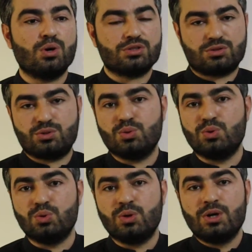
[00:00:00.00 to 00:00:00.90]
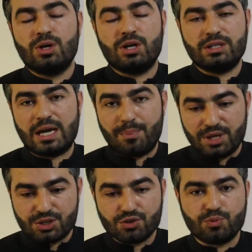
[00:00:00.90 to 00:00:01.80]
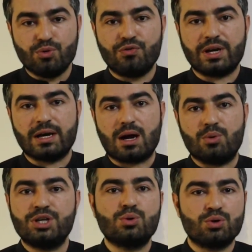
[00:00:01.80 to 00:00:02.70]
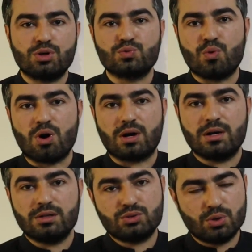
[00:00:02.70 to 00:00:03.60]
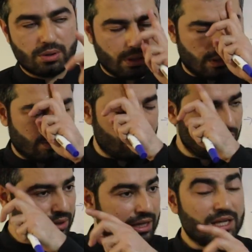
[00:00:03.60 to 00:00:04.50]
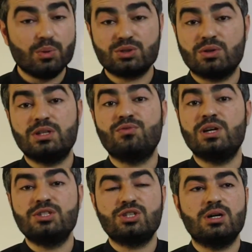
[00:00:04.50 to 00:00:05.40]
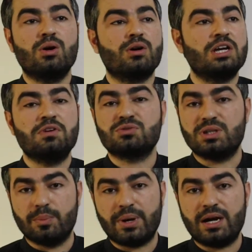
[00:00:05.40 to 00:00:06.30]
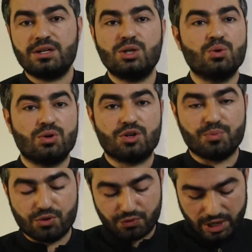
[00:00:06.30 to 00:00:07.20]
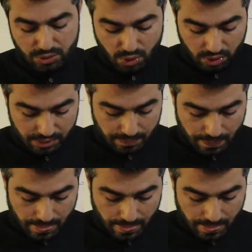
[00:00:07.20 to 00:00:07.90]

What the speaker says: lost to the ability of moving around. He could not walk. So he was on the wheelchair or he was on the bed. He could not move at all.